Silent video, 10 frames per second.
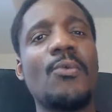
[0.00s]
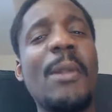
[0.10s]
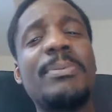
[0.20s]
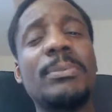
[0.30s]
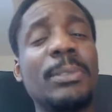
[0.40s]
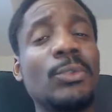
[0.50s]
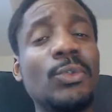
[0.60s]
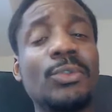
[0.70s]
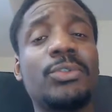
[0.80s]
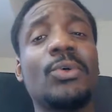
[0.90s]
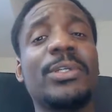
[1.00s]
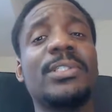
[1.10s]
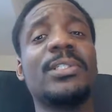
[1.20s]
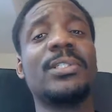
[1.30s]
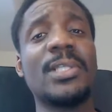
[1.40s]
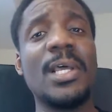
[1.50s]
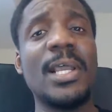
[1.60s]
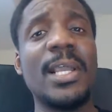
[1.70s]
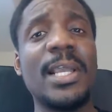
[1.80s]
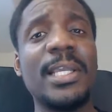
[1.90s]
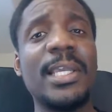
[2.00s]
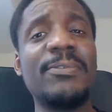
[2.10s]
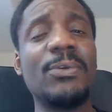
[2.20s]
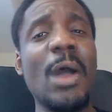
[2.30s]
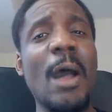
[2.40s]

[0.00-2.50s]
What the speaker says: reputable news sources give you